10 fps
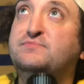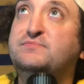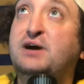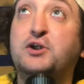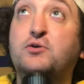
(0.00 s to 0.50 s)

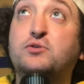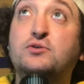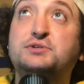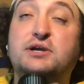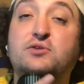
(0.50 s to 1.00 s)
I know it
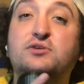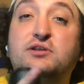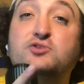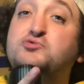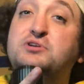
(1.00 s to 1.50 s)
looked like I looked
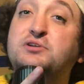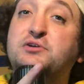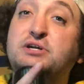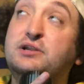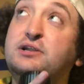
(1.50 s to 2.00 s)
at the screen out
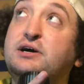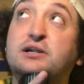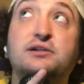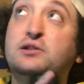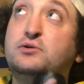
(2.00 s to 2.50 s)
there. I did not
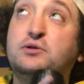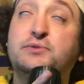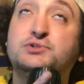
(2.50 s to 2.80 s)
look at the